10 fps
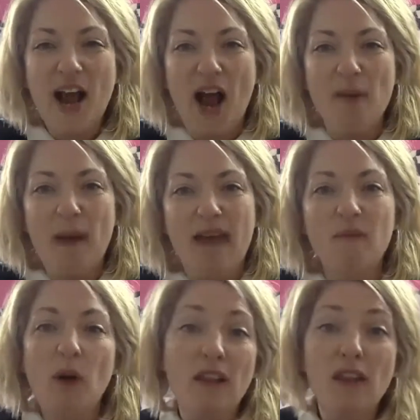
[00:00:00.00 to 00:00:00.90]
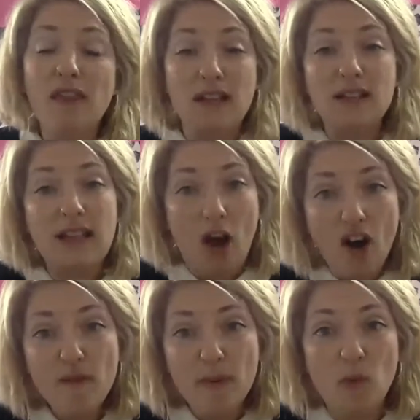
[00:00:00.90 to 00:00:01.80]
And one of the things that
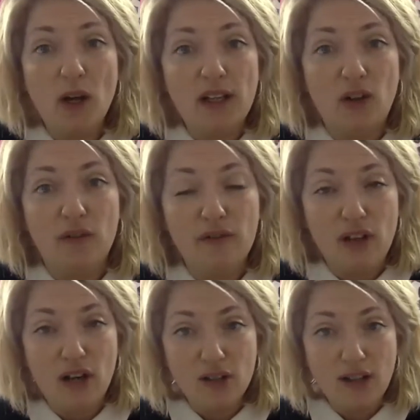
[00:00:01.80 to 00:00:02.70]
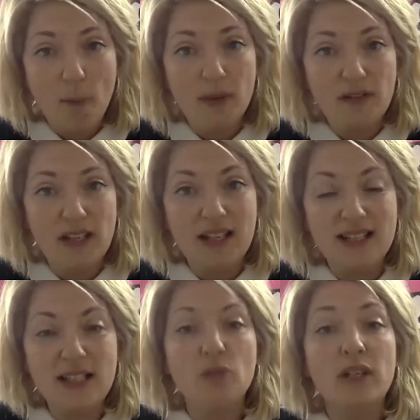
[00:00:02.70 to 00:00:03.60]
I've been working on for the last couple of
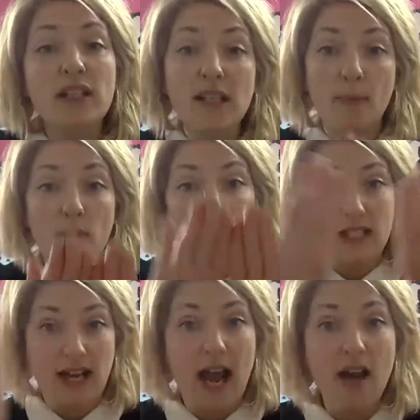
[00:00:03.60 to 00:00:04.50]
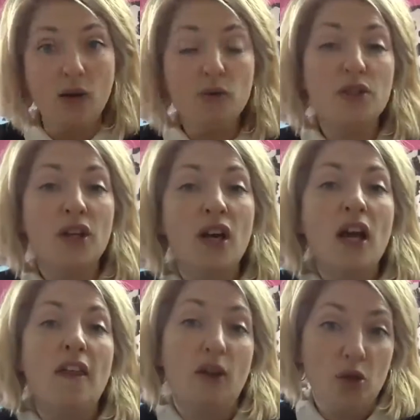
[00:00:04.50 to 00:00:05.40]
years is really separating out
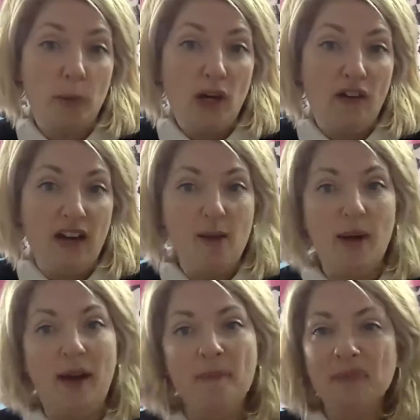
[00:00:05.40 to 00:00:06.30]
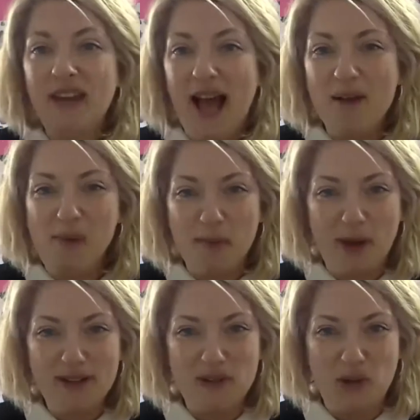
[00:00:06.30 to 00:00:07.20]
the Entrepreneur Enabler and my
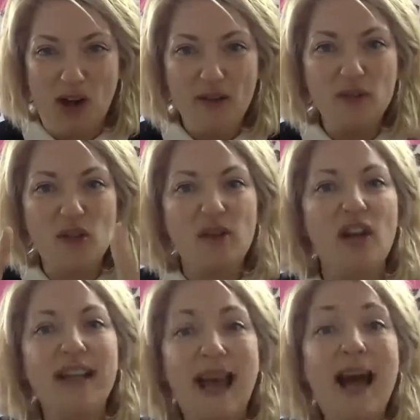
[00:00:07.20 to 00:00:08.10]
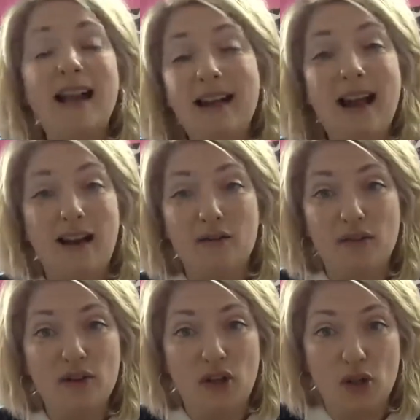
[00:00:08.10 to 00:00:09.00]
personal life so that I can have
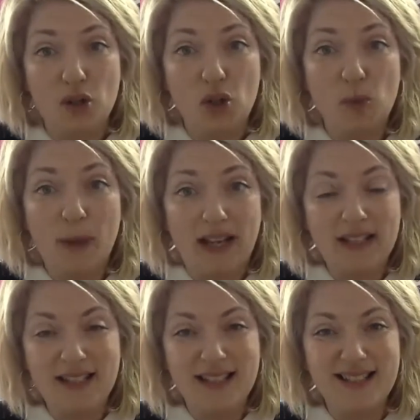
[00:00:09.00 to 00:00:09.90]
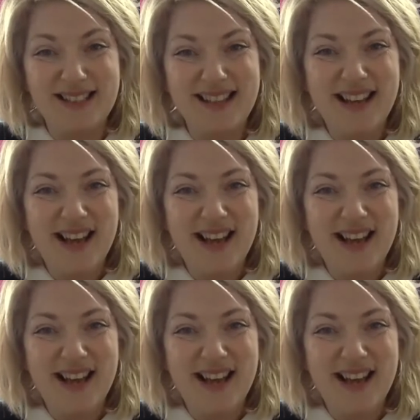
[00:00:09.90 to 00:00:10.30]
those two places,